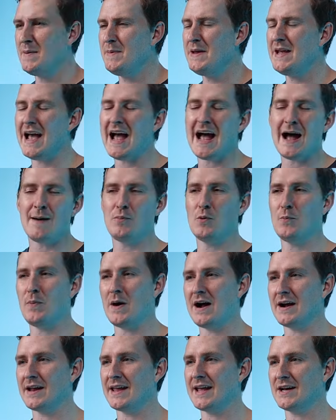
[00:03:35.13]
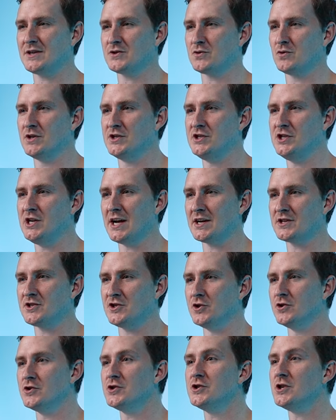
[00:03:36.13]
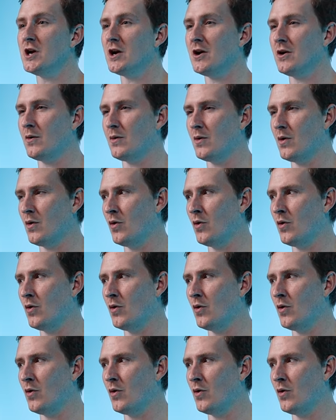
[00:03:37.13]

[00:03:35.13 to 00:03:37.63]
Maybe Apple Podcasts rejects your show,